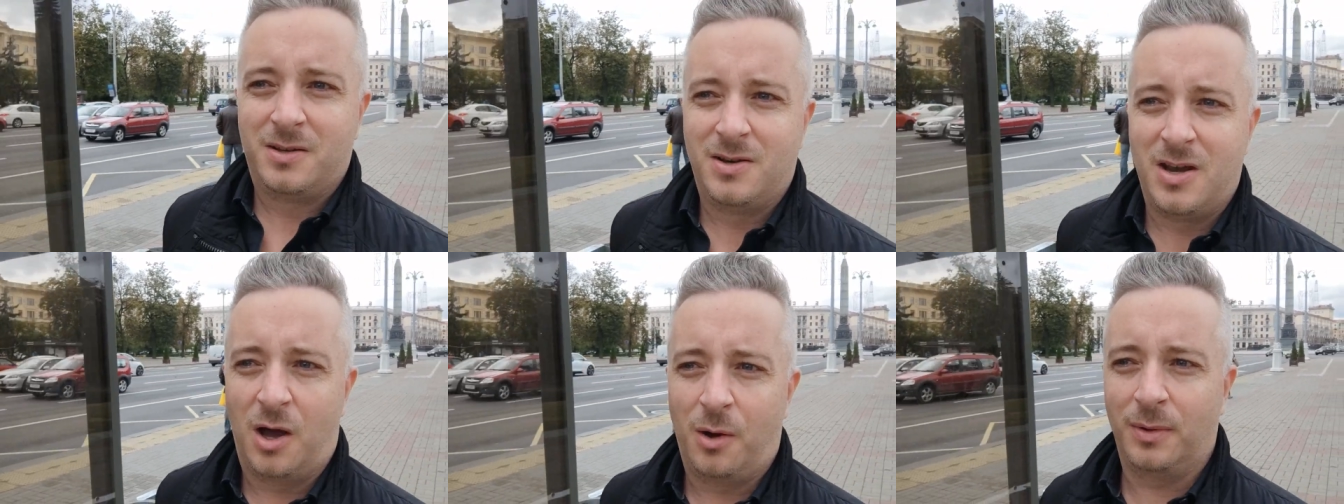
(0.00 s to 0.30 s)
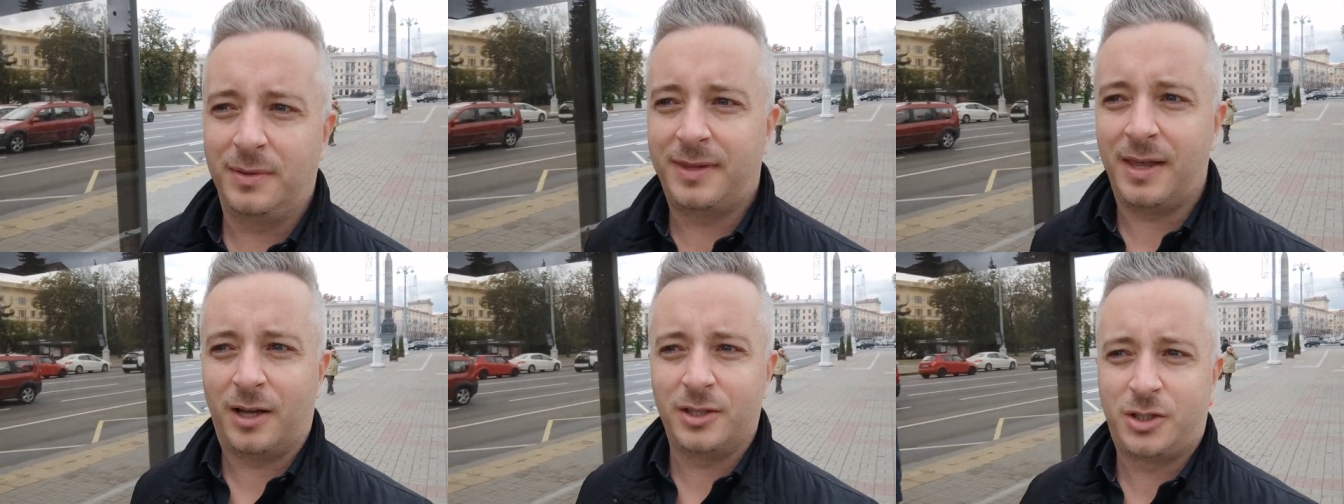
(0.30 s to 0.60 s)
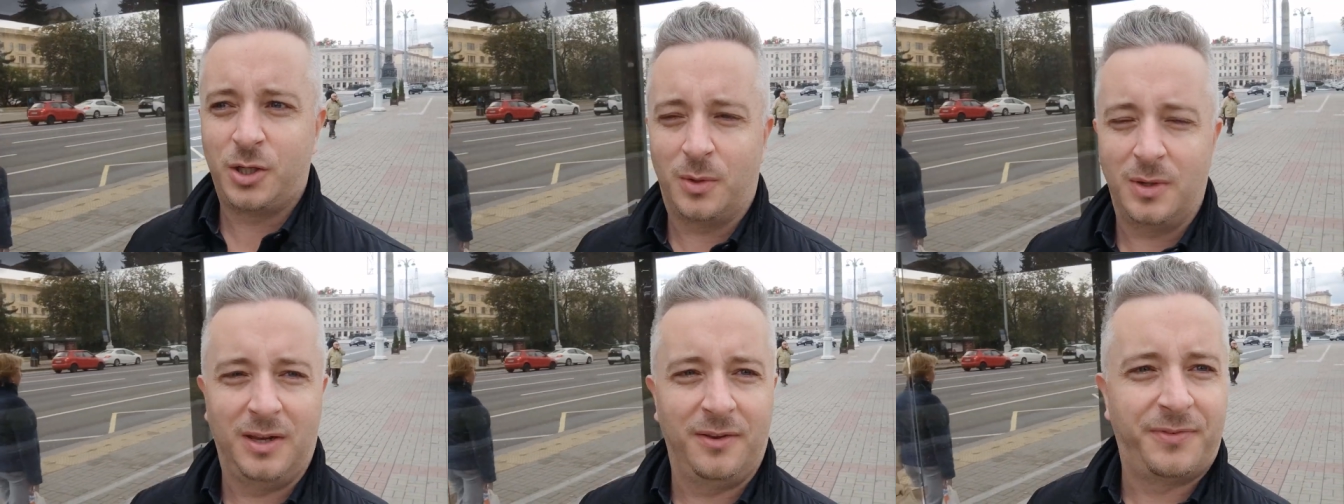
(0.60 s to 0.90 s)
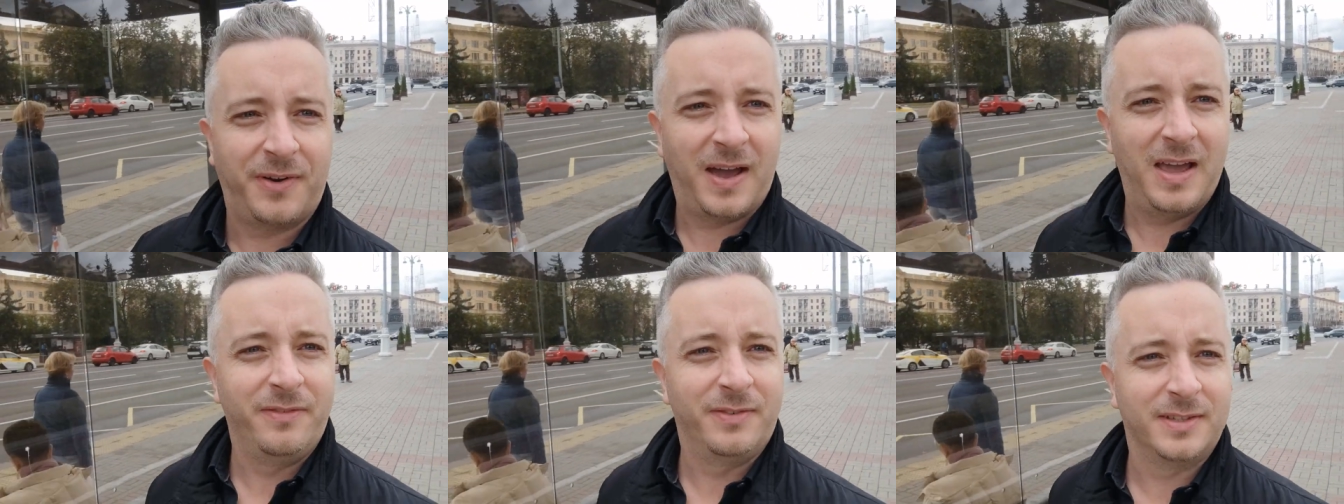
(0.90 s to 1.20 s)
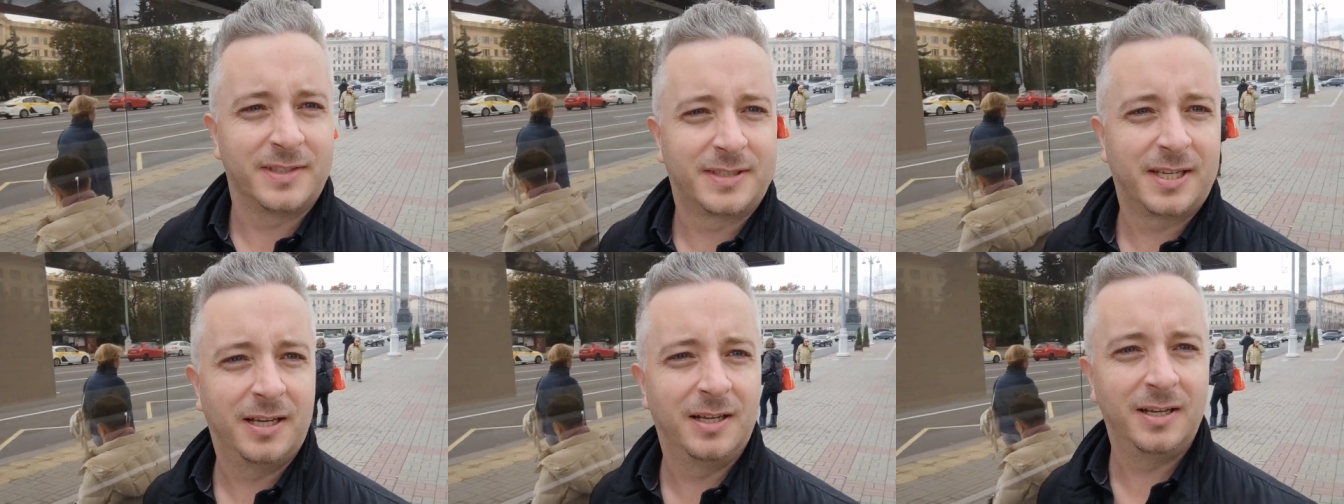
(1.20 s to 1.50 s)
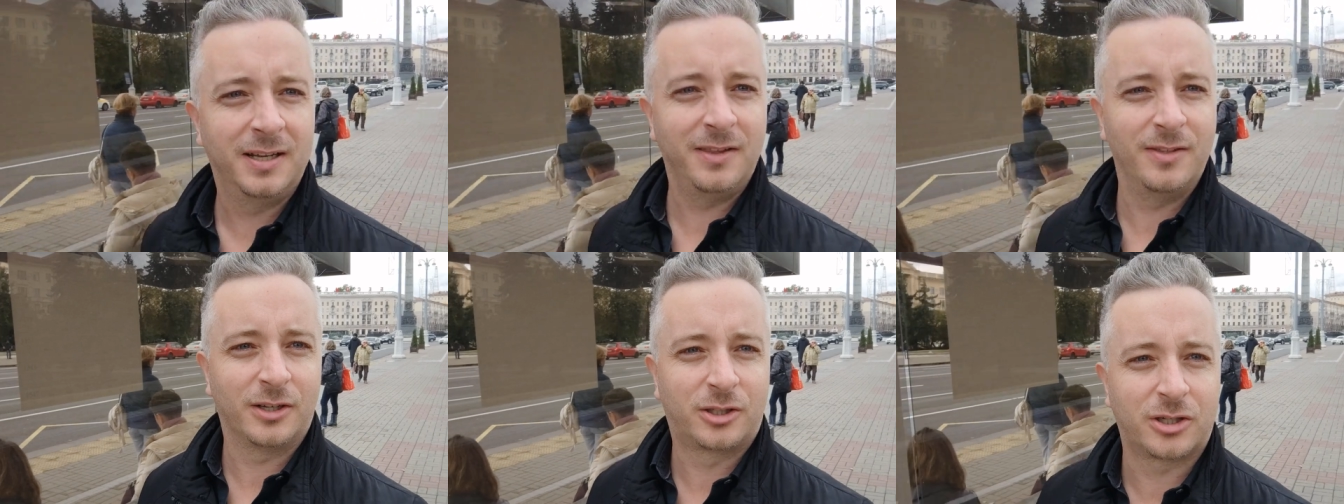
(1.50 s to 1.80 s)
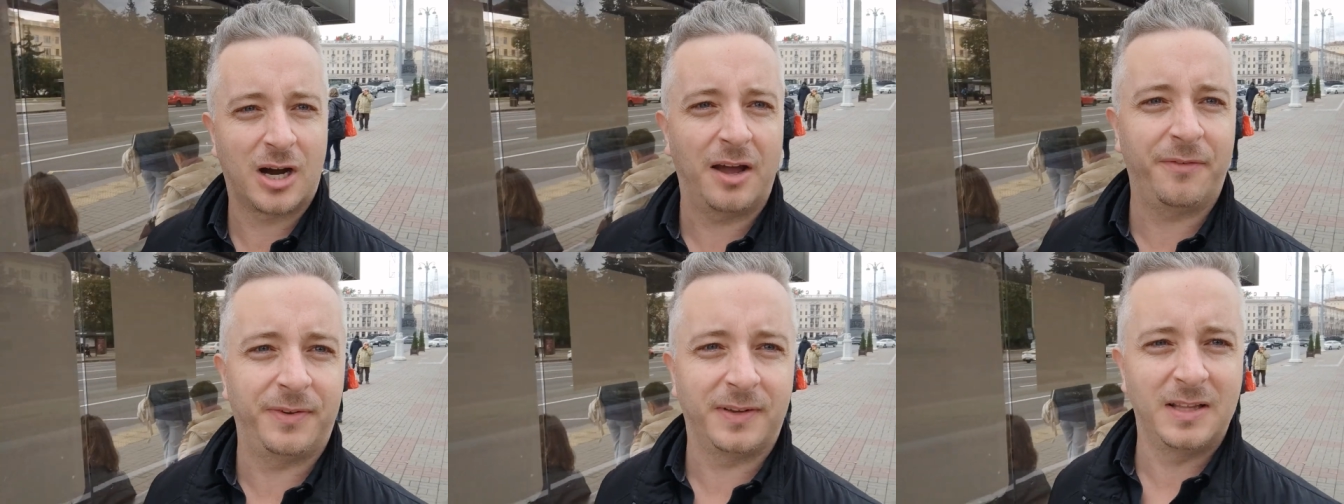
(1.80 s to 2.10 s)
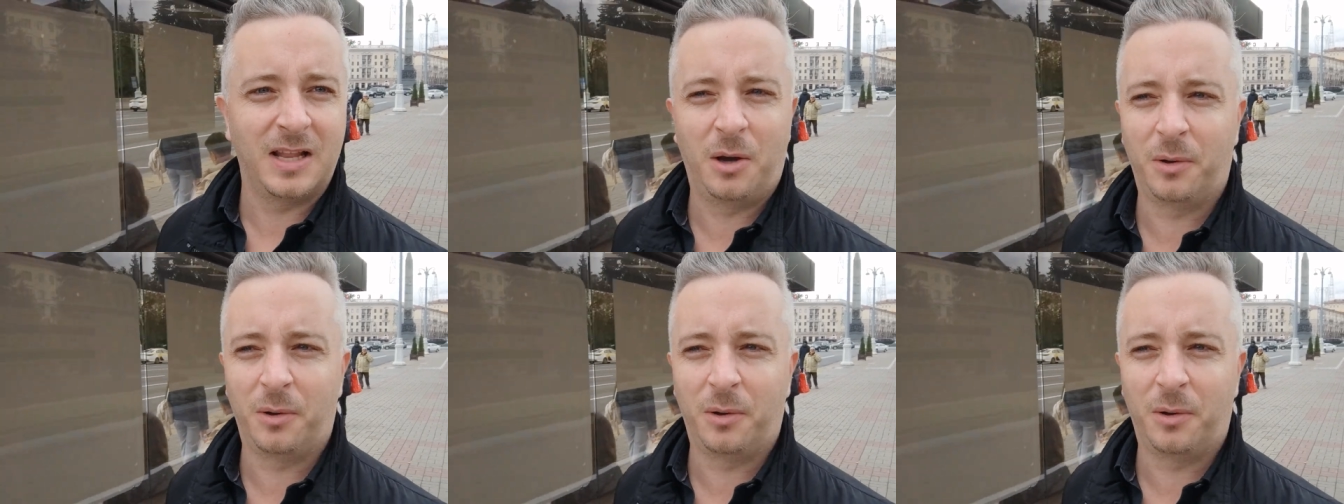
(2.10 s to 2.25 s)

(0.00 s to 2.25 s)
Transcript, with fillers: no one does you any favors in the traffic.